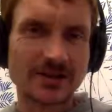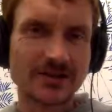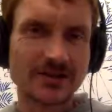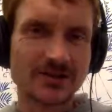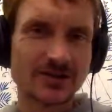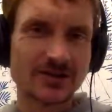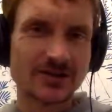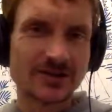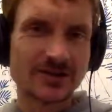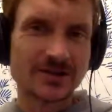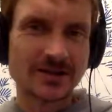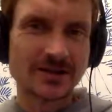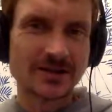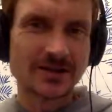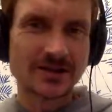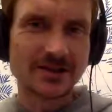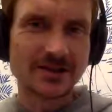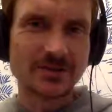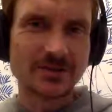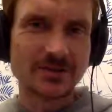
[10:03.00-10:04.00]
than could in the
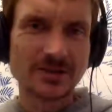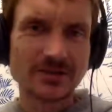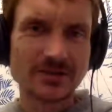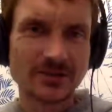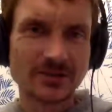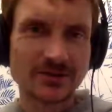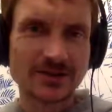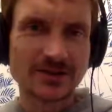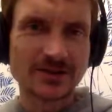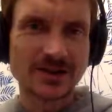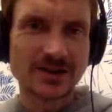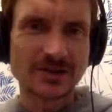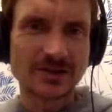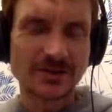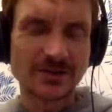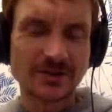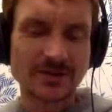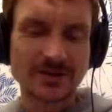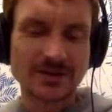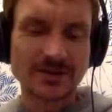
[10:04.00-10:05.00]
pill, for example.
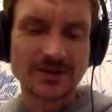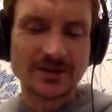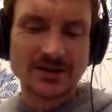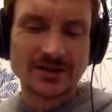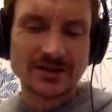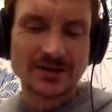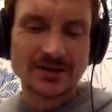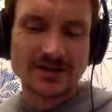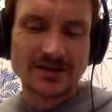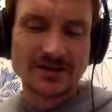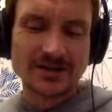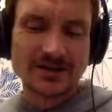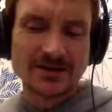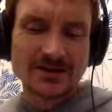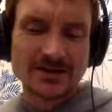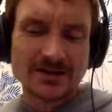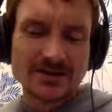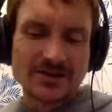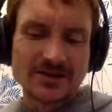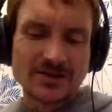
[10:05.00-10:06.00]

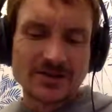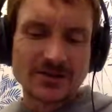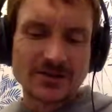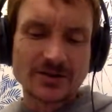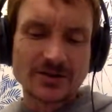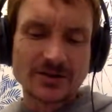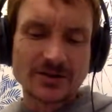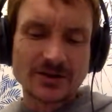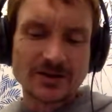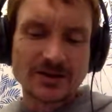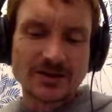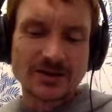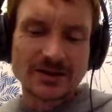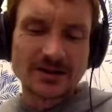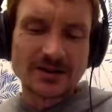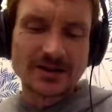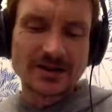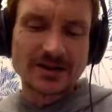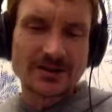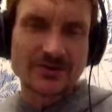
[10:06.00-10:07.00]
So Hitler
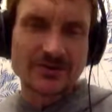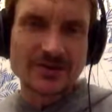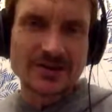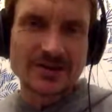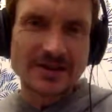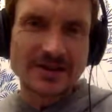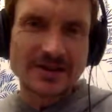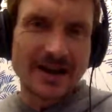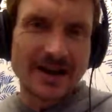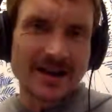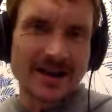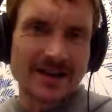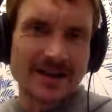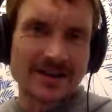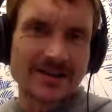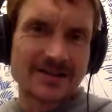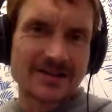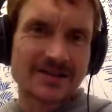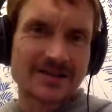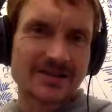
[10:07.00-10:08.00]
kind of slides
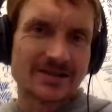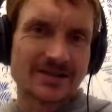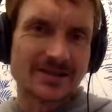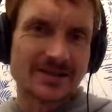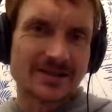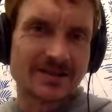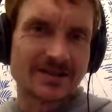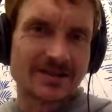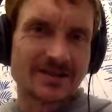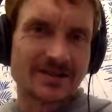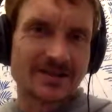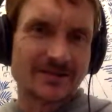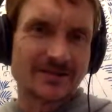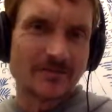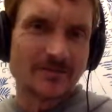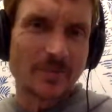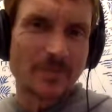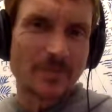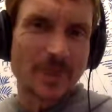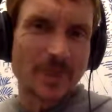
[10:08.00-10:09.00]

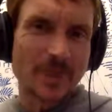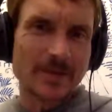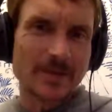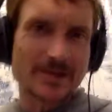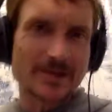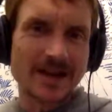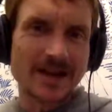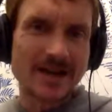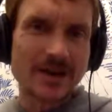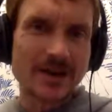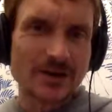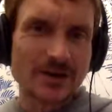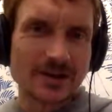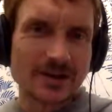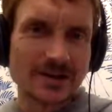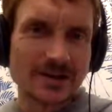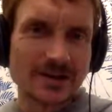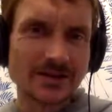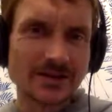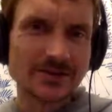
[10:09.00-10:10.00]

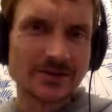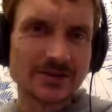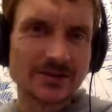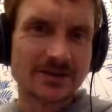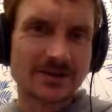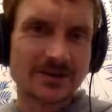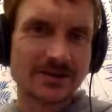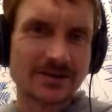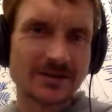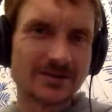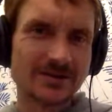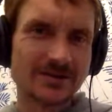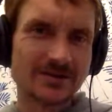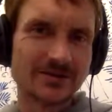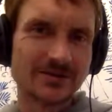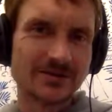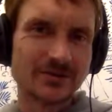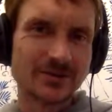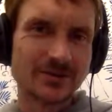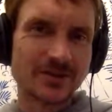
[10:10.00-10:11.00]
downhill
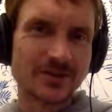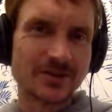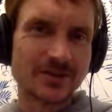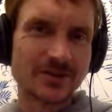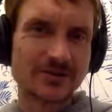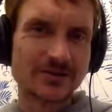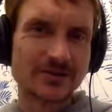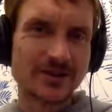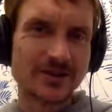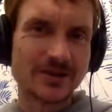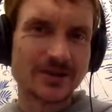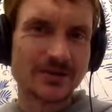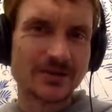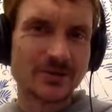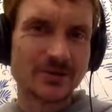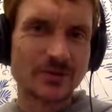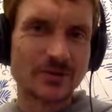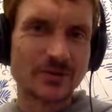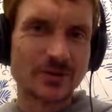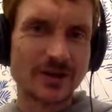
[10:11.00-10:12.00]
together with
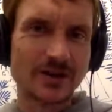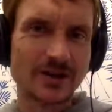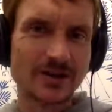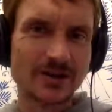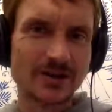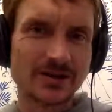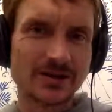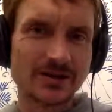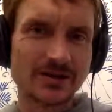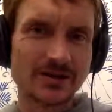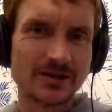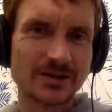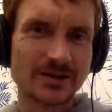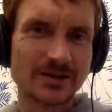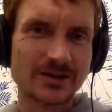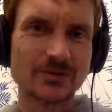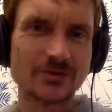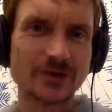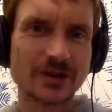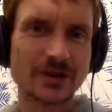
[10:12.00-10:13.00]
Morell in
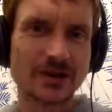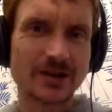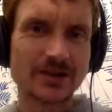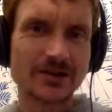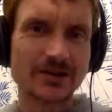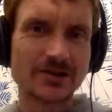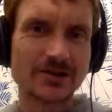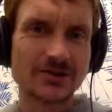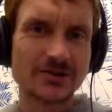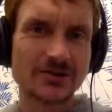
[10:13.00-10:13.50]
regards to